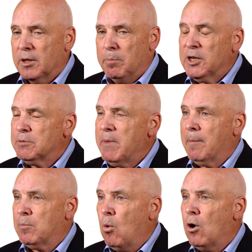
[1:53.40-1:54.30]
The
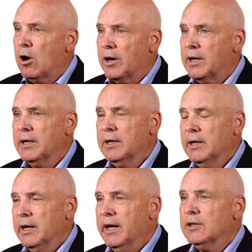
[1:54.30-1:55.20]
PitchMap work
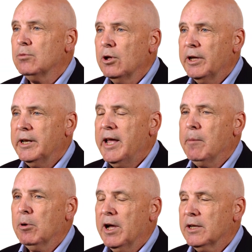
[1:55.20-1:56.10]
has really
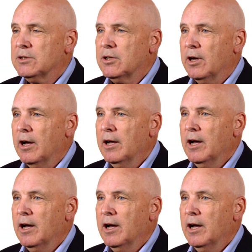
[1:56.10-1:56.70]
enabled us to